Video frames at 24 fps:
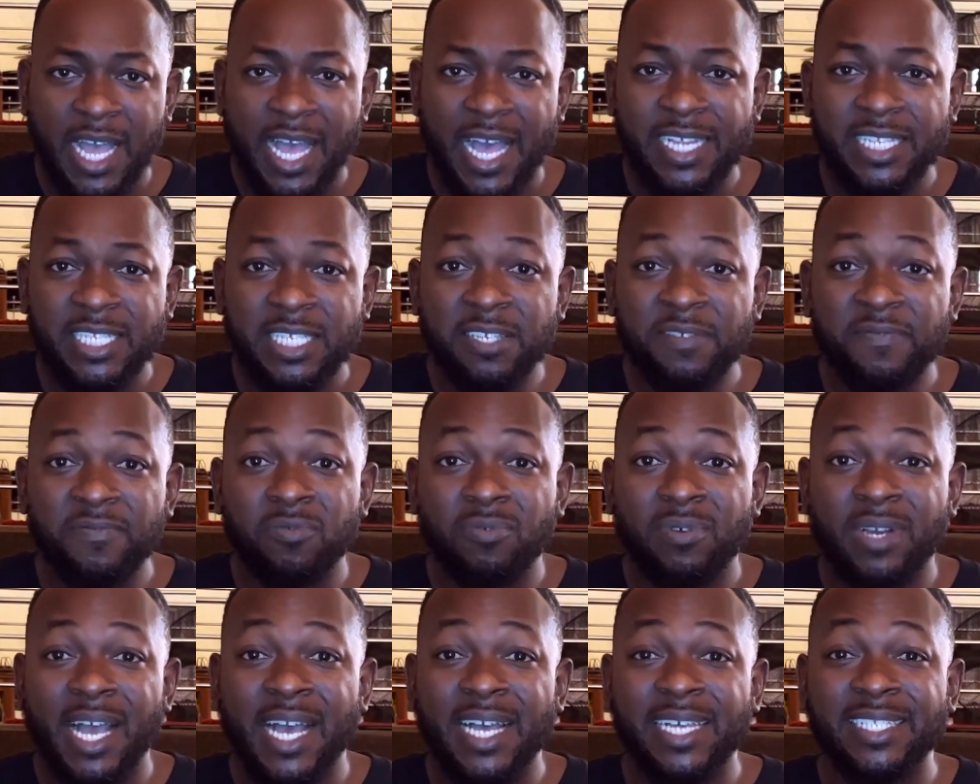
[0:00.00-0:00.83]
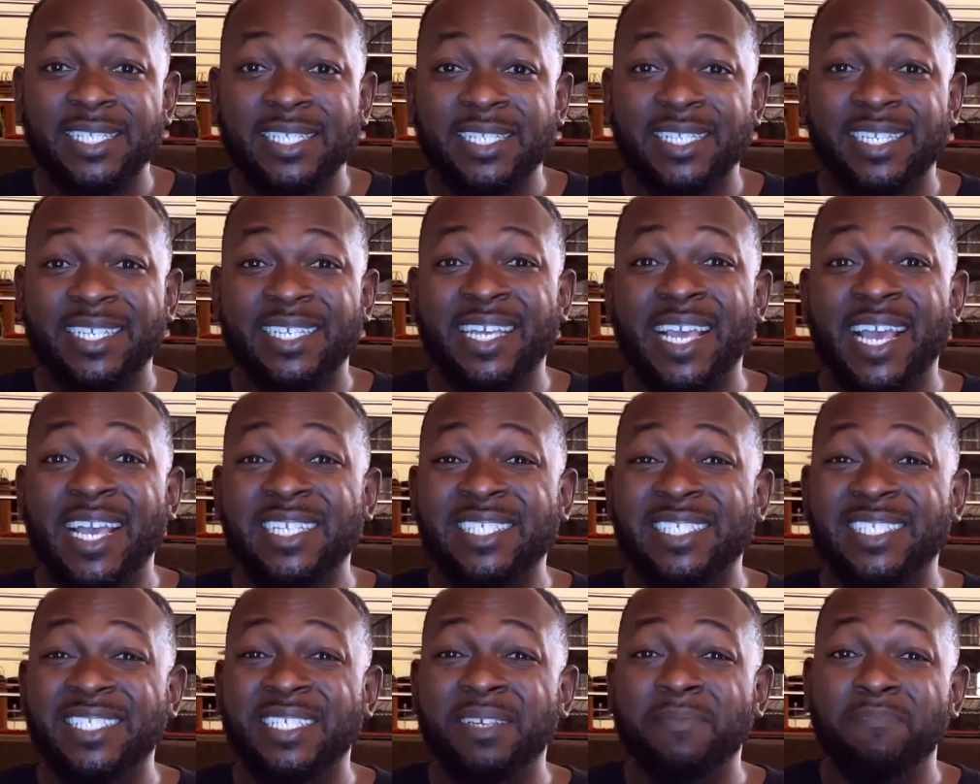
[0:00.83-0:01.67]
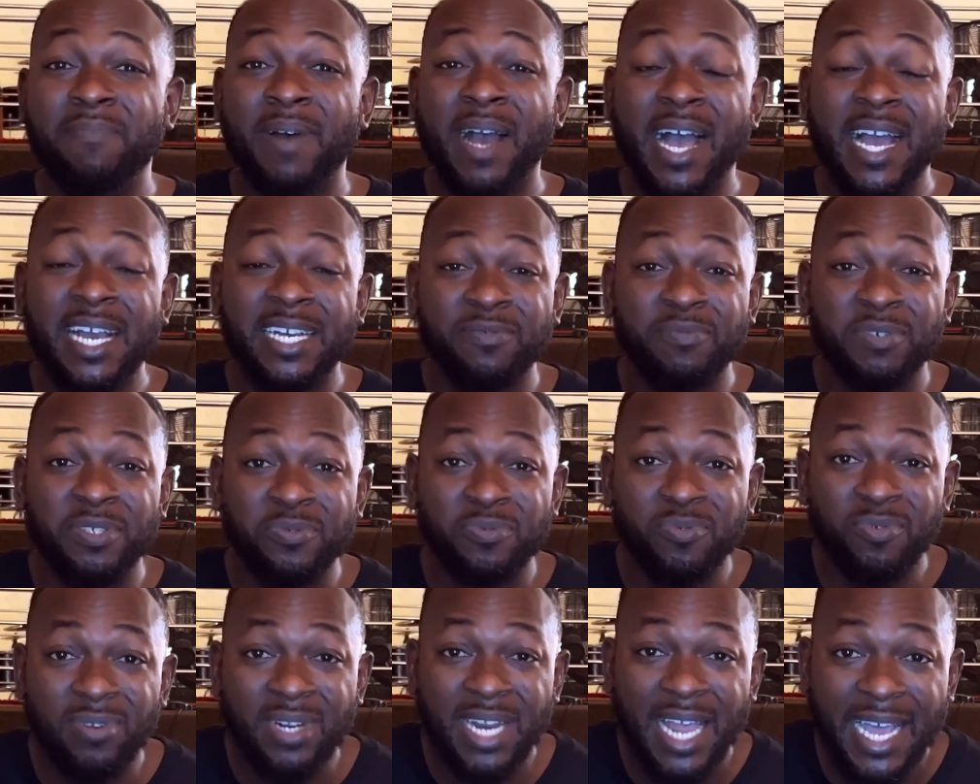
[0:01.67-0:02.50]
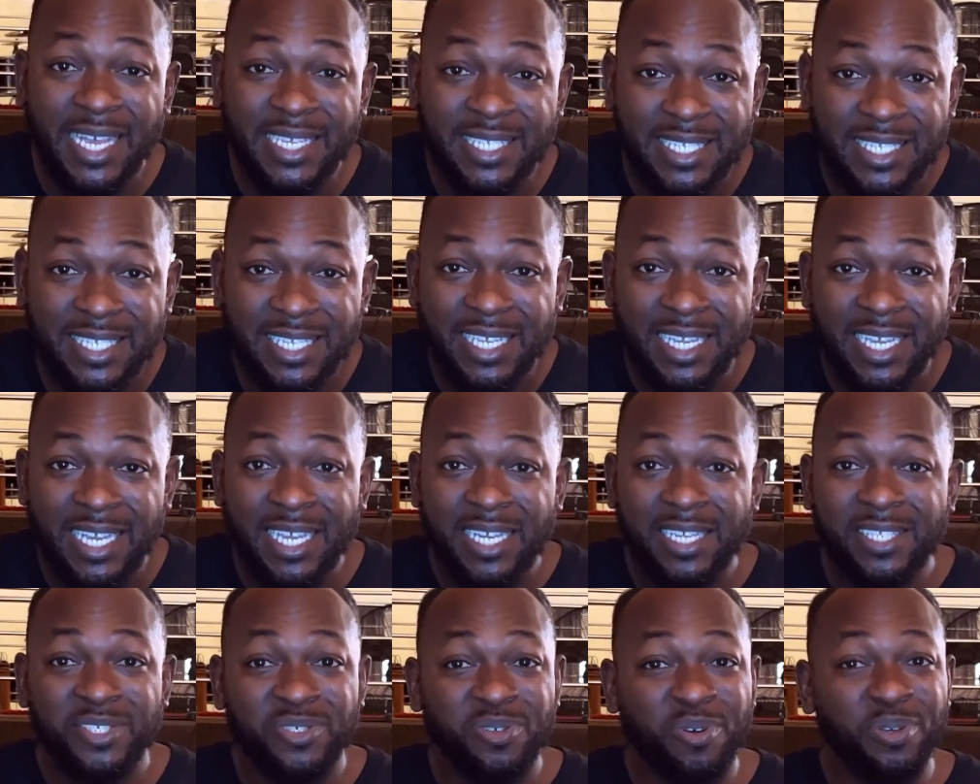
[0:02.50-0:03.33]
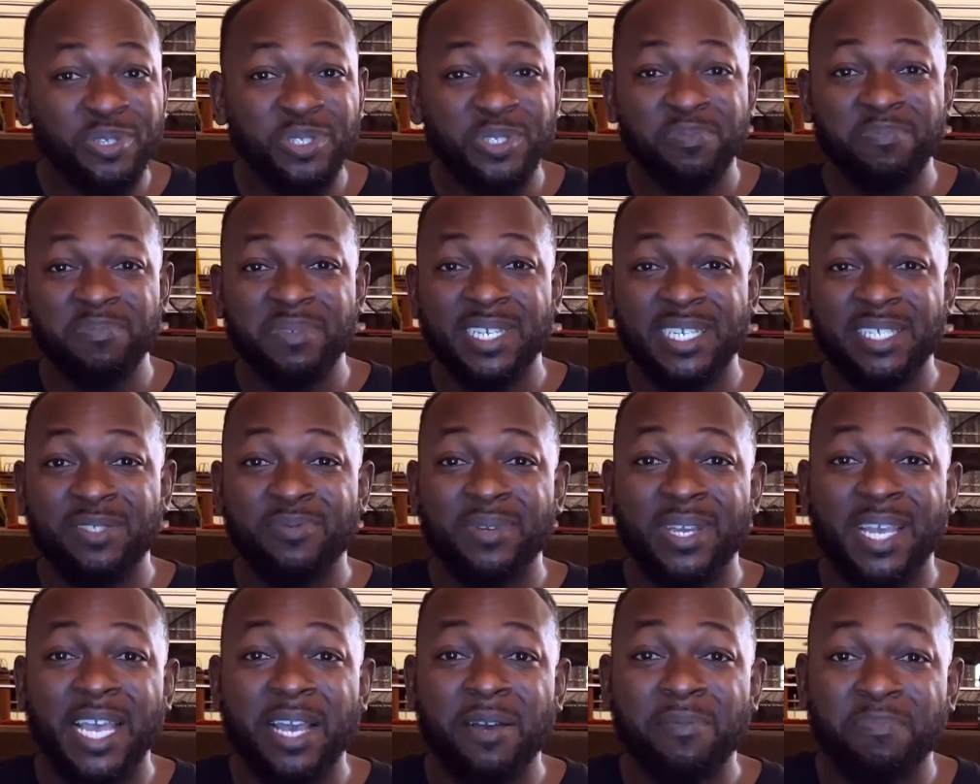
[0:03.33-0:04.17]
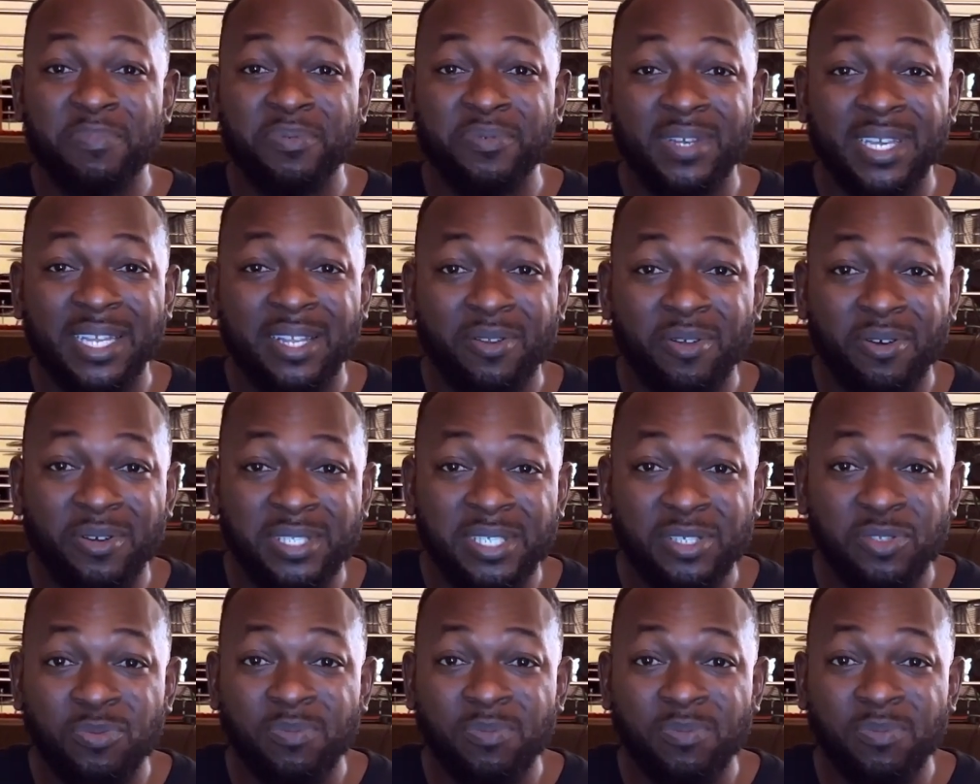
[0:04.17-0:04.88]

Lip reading: And if you can get the bag with rollers, trust me, it will help you a lot.